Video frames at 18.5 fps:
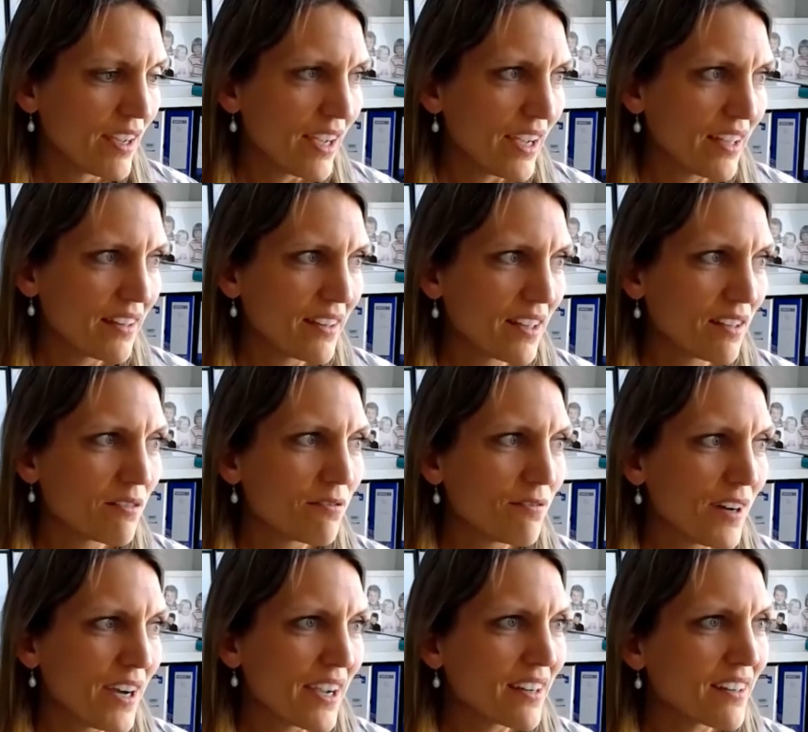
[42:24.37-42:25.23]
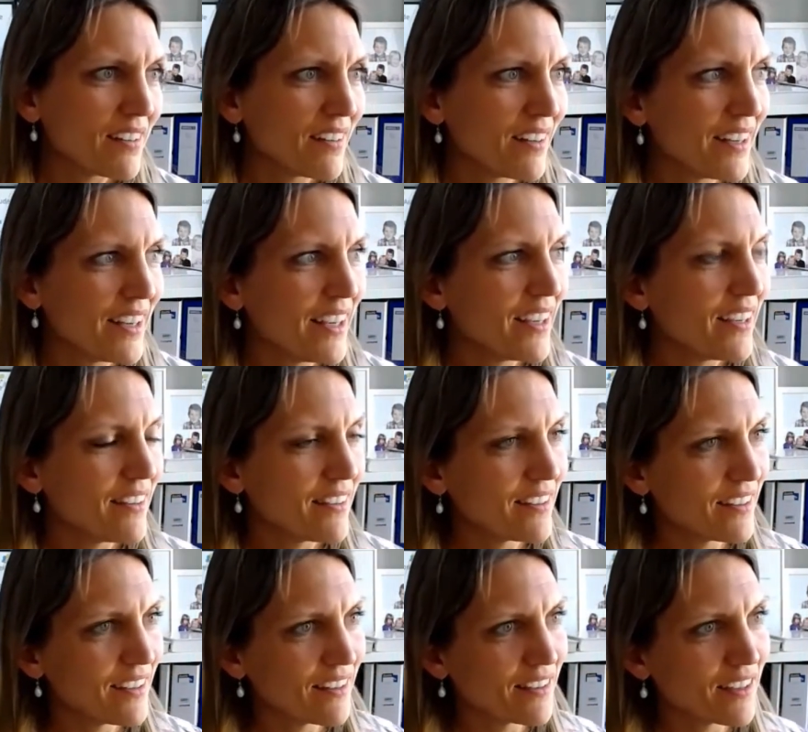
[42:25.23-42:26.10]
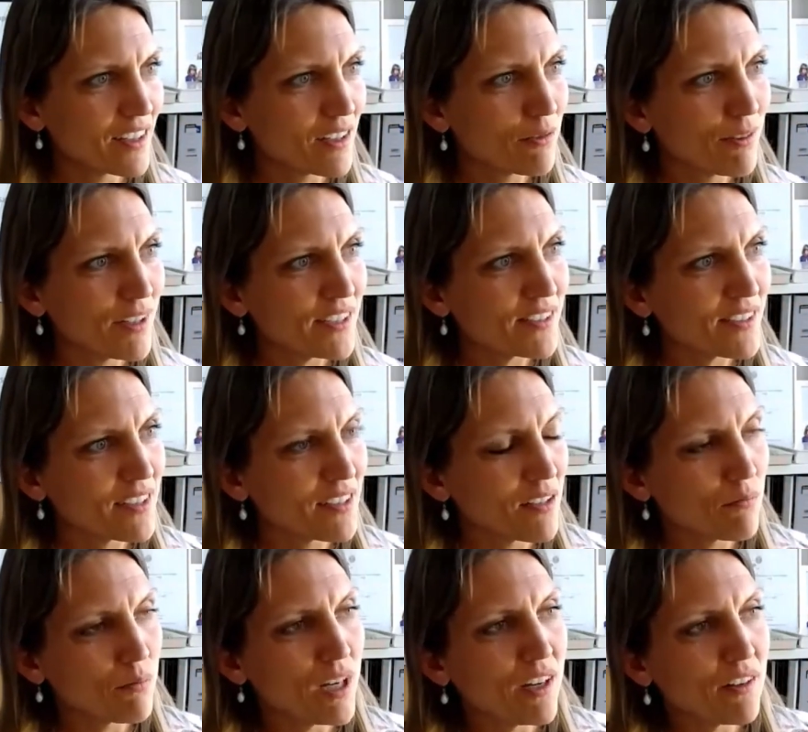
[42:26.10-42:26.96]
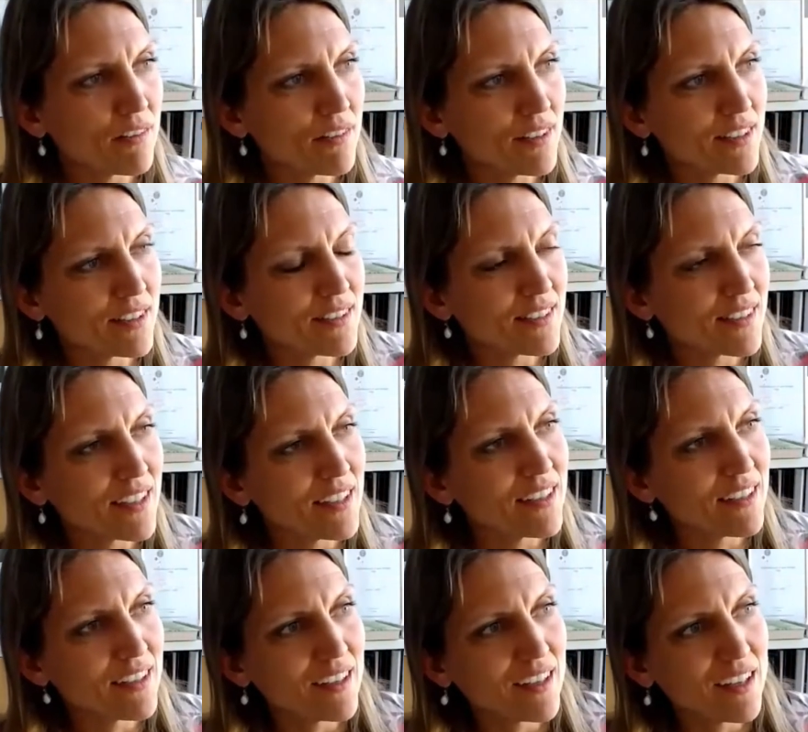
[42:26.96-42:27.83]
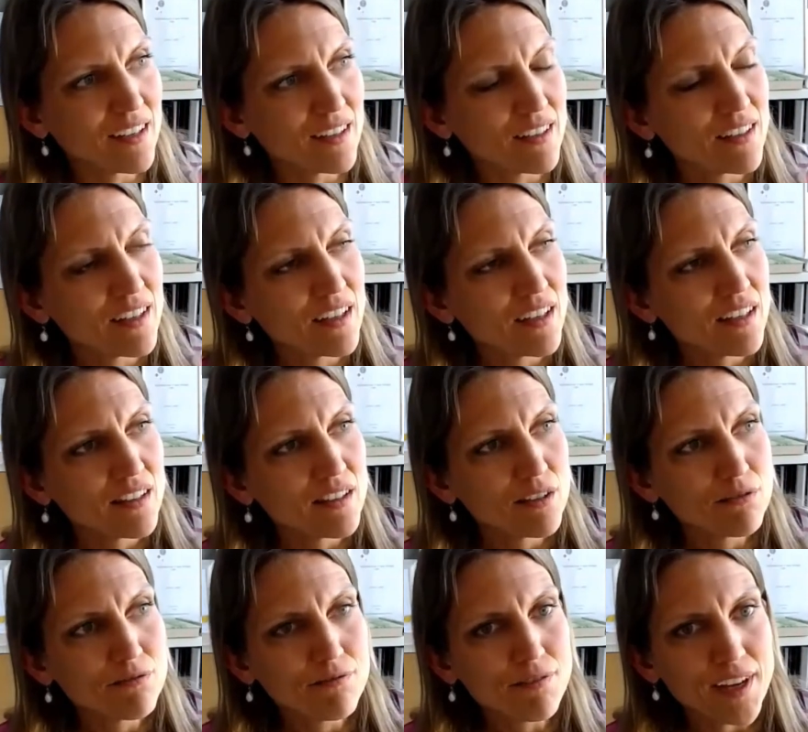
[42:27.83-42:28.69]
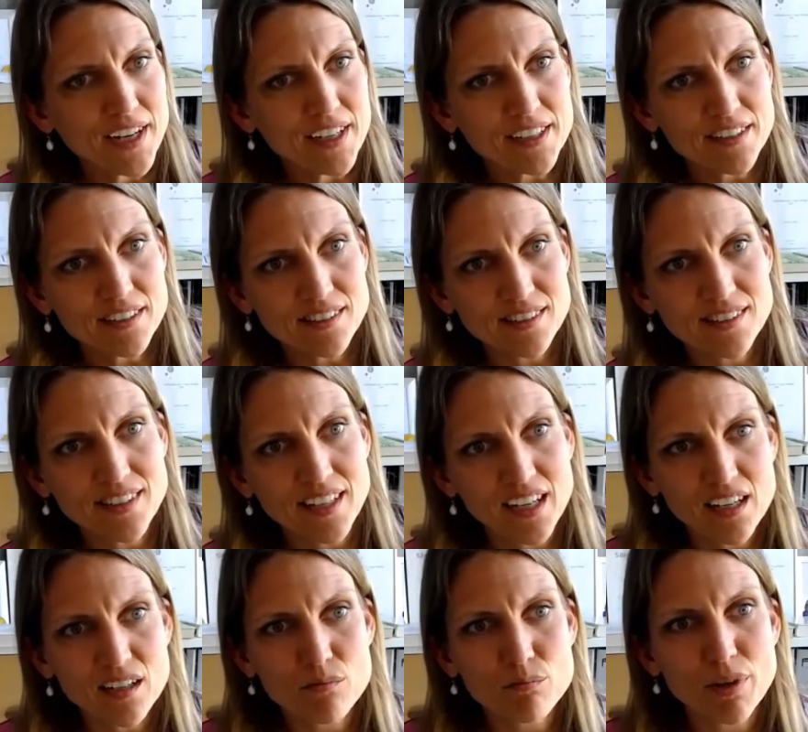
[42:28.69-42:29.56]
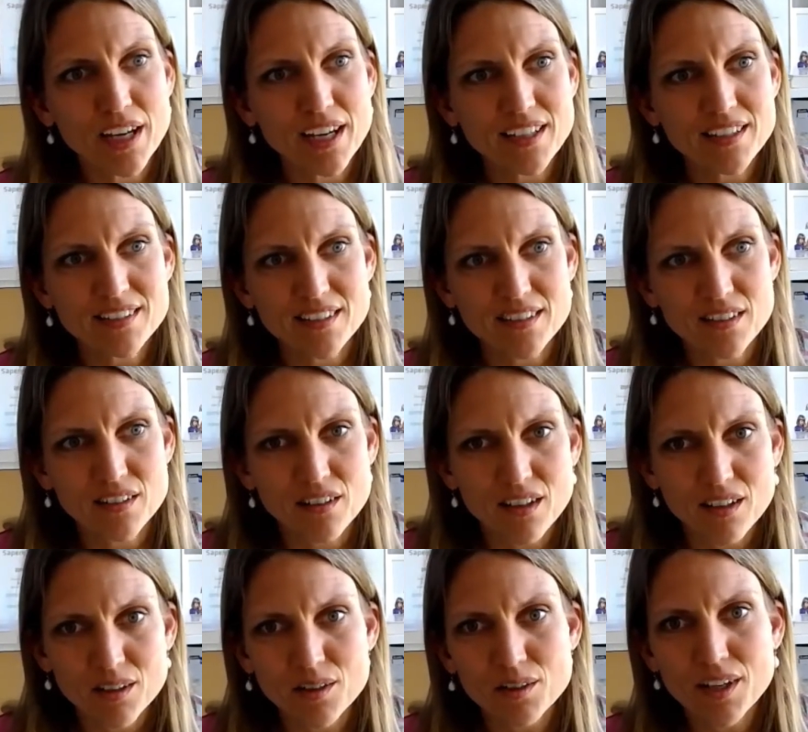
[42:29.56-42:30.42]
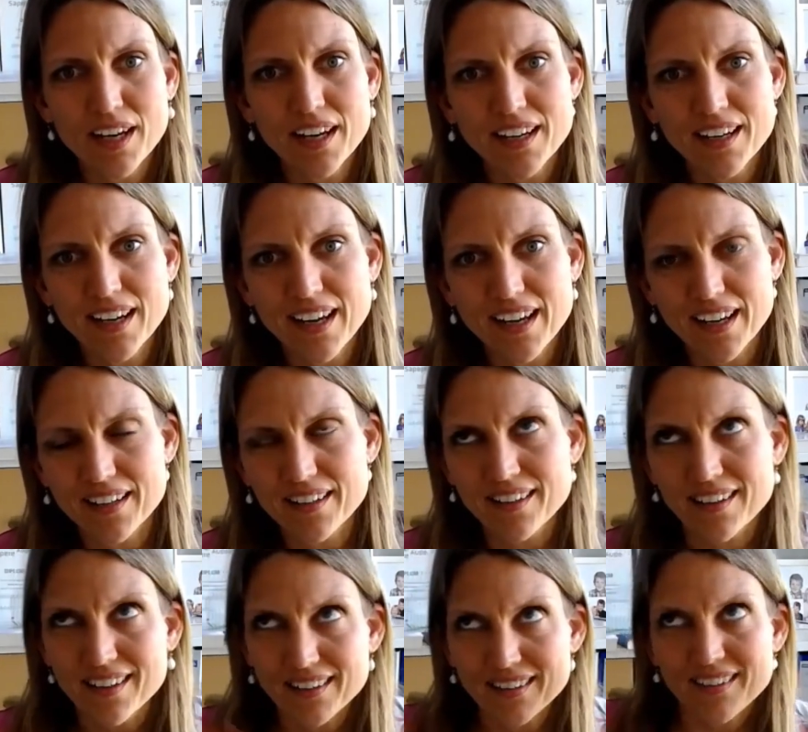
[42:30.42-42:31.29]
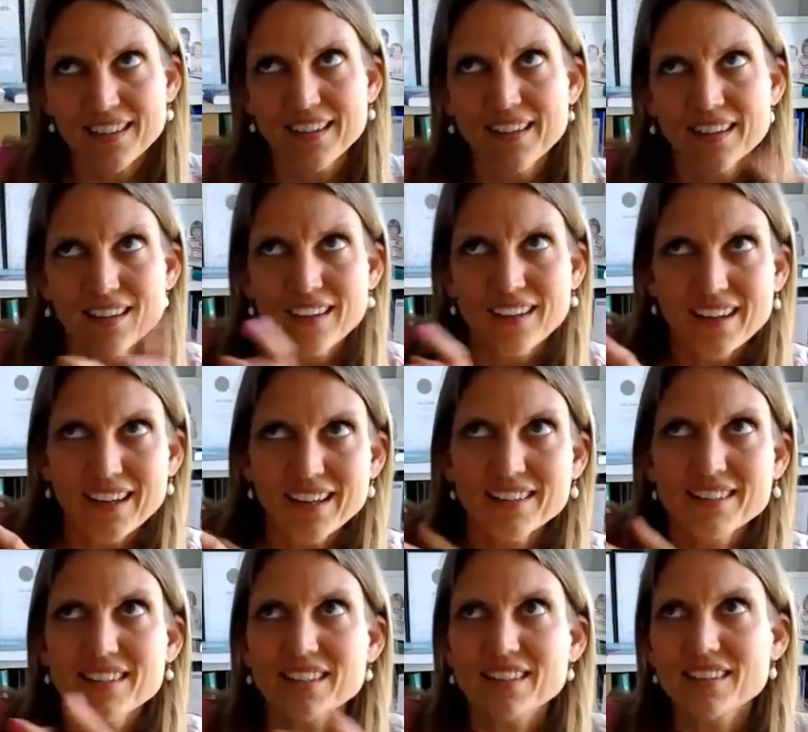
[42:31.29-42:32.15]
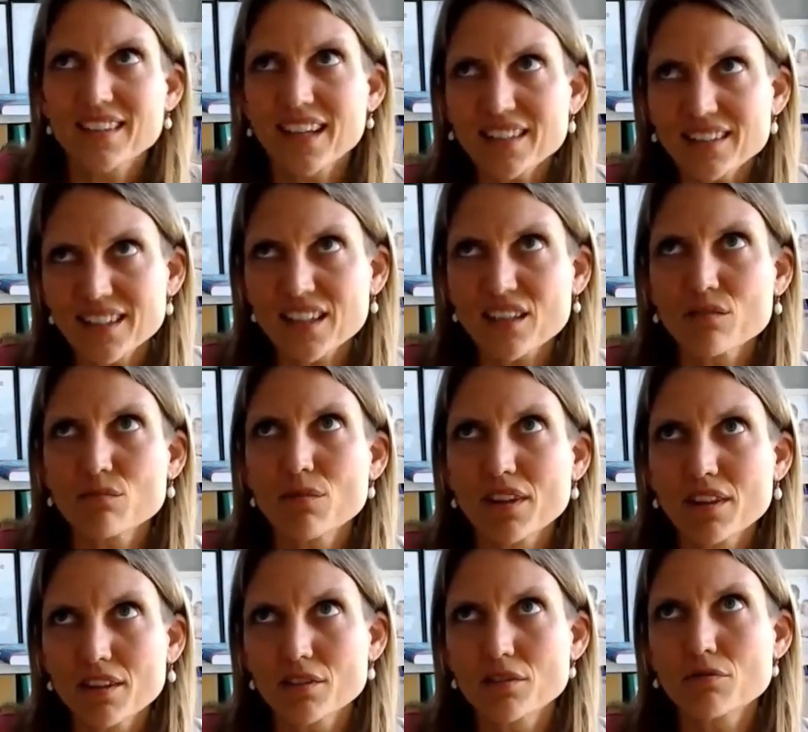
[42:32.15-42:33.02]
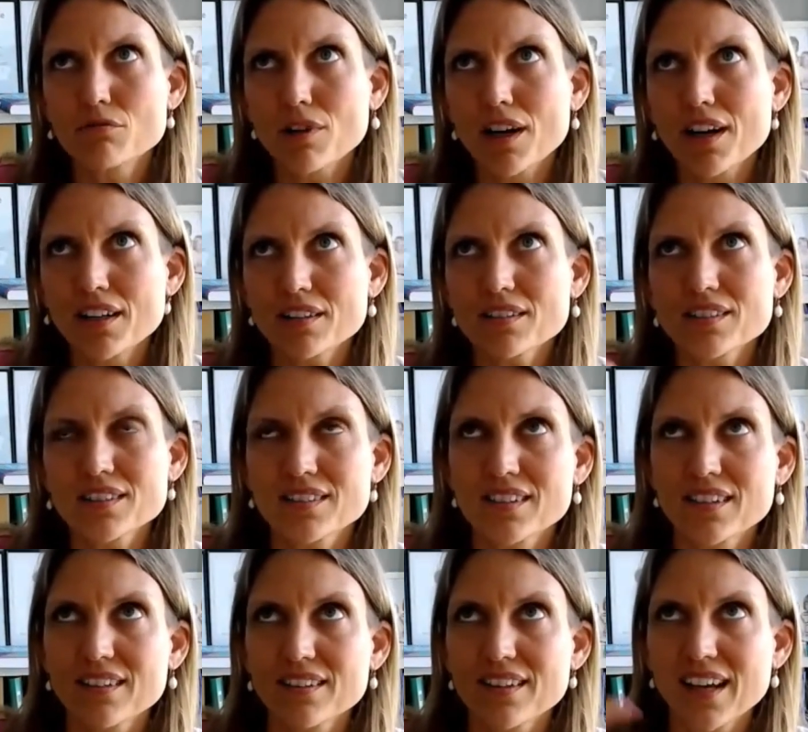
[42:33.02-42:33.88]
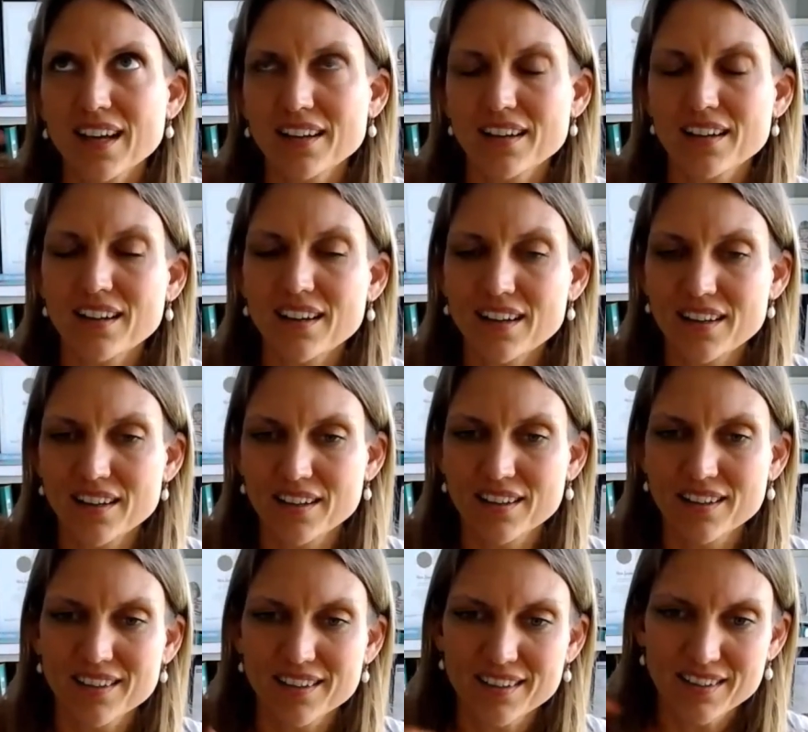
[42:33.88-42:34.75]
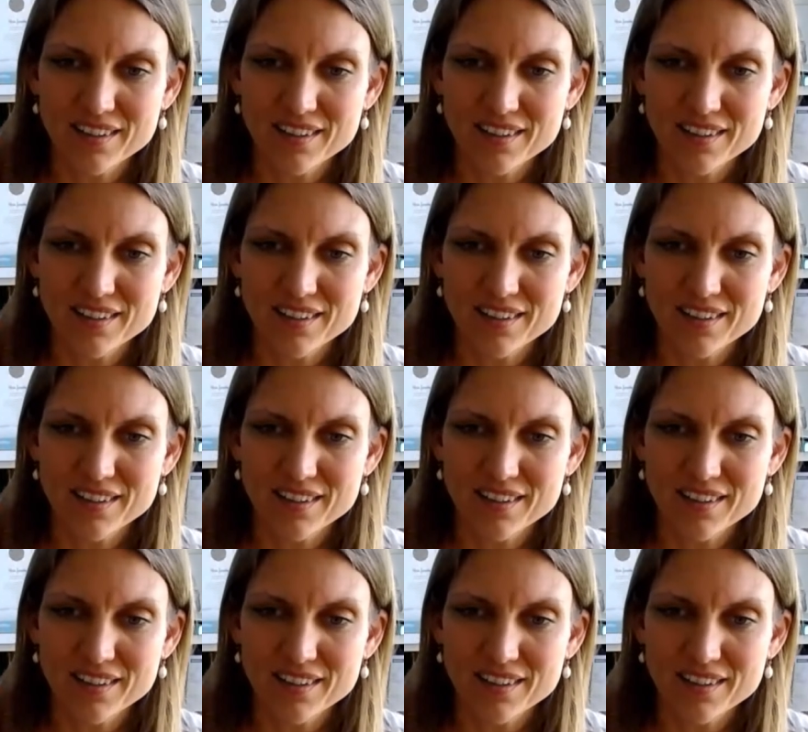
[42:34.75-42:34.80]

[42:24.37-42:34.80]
And then finally, the question about this, the FAIRS database are looking at intersecting with the drugs that are